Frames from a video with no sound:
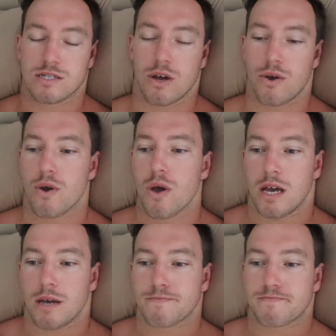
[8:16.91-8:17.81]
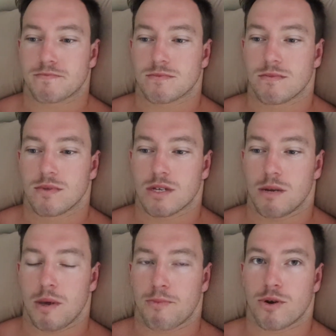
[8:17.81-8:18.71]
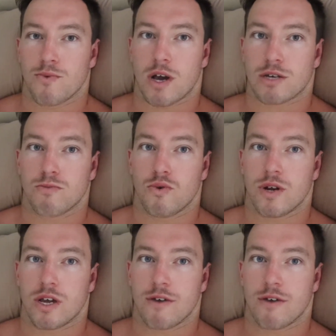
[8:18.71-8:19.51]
So yeah, it's gonna be a pretty rushed morning.